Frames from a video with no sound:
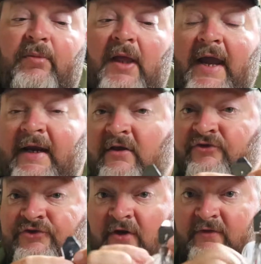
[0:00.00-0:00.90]
blade
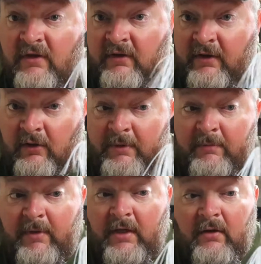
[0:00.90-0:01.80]
is just a little
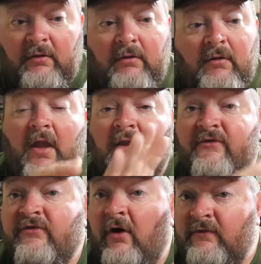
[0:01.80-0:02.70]
bit better. It
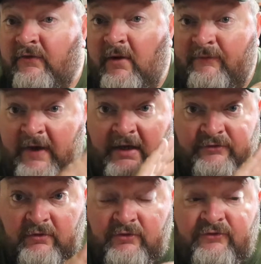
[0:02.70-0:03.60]
starts up
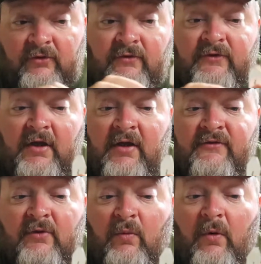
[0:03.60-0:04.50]
faster as soon as it hits the